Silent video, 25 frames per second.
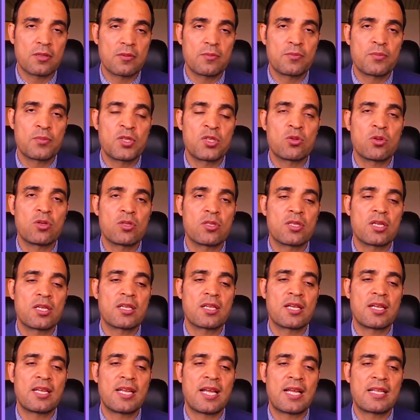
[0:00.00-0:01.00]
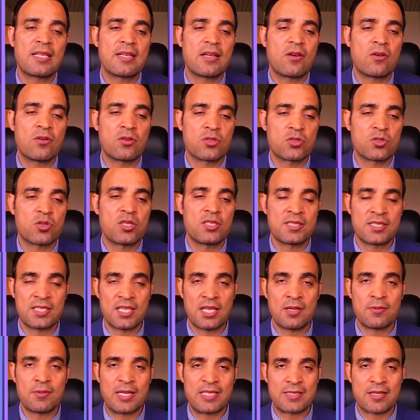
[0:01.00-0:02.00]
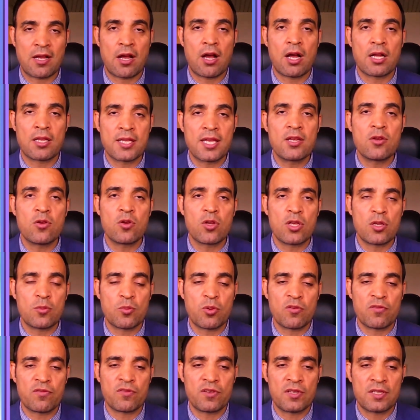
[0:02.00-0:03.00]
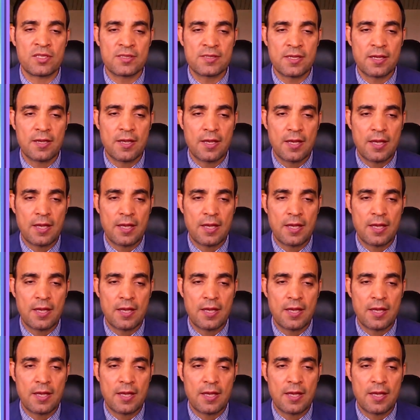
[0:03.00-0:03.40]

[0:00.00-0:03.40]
pituitary gland also is named as adenohypophyse,